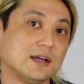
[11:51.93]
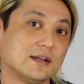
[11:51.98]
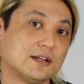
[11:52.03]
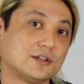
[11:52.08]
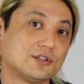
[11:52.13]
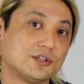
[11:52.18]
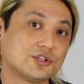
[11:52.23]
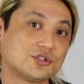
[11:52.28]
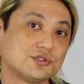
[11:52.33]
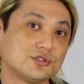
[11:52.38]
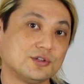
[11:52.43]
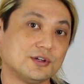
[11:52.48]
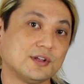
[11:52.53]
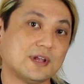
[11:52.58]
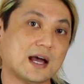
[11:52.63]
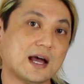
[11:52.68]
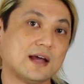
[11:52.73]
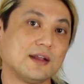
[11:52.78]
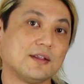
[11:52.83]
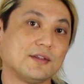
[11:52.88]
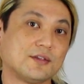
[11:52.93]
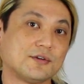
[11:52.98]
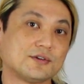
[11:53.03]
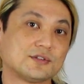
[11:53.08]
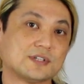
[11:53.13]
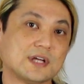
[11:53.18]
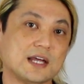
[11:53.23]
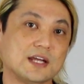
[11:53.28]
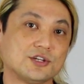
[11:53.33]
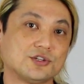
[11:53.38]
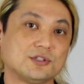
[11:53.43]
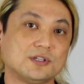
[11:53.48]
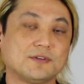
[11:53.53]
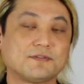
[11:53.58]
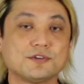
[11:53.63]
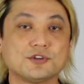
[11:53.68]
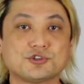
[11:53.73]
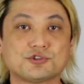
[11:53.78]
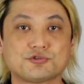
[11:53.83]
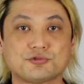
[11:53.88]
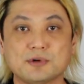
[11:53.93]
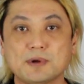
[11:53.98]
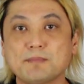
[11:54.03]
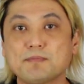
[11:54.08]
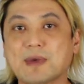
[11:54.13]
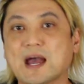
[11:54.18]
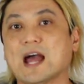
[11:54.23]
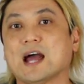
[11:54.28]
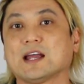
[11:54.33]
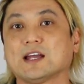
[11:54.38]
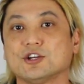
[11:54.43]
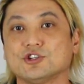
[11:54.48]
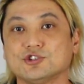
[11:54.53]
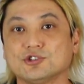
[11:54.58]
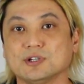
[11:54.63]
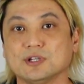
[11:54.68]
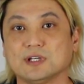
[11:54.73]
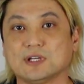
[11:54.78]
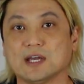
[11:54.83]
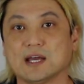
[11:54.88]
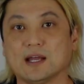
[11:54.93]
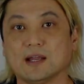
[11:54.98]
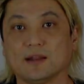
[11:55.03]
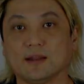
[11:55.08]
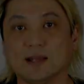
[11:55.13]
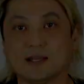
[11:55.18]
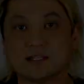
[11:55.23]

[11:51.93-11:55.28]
In addition to that, there's a different trim package you can get.